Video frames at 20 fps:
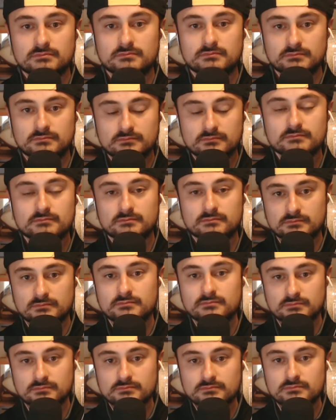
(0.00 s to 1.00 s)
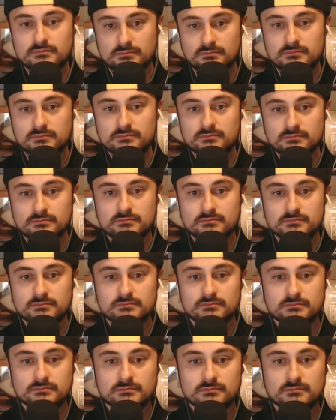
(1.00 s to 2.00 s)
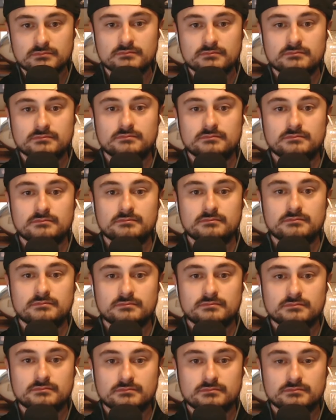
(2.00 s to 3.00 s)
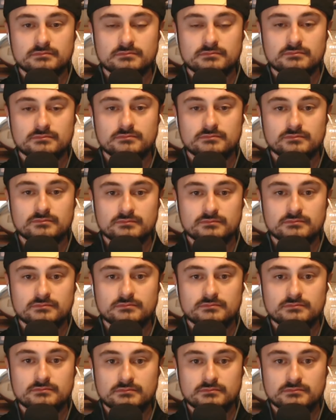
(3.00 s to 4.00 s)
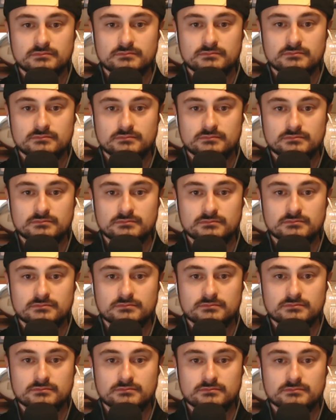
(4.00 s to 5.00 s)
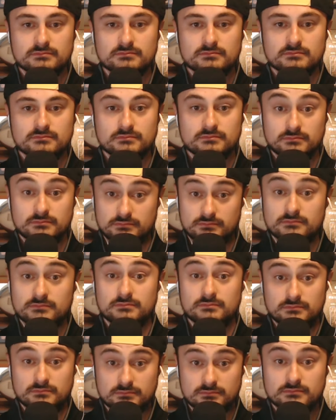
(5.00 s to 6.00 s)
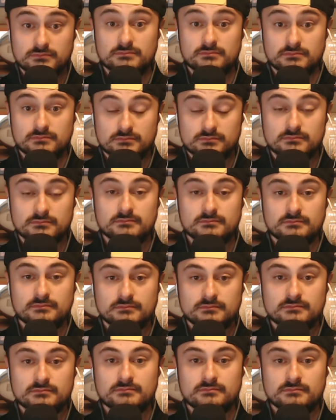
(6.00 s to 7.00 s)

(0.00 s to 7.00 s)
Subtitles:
(not speaking)